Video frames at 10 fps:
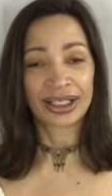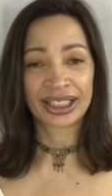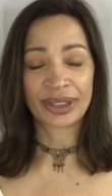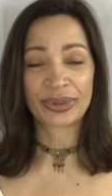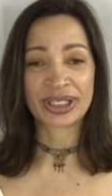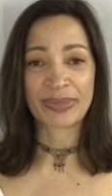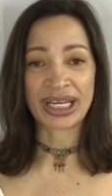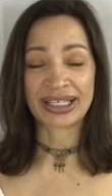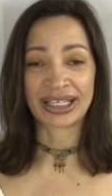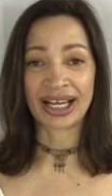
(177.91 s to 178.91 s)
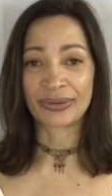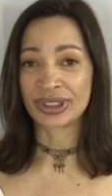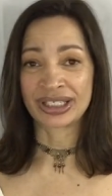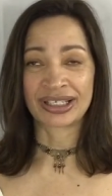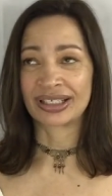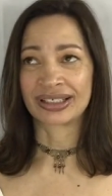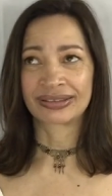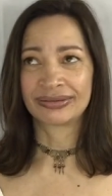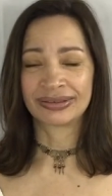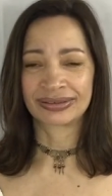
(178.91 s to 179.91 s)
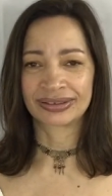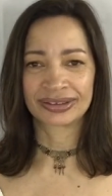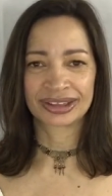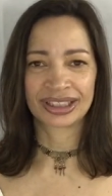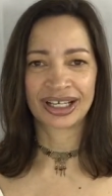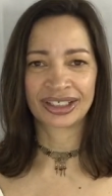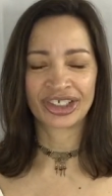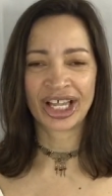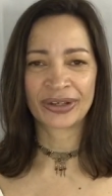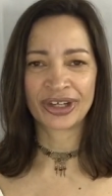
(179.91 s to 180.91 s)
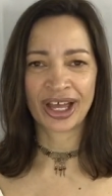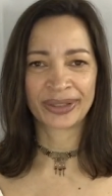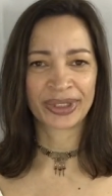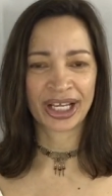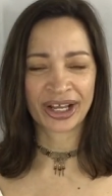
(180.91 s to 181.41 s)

It was amazing. I was on cloud 9 when I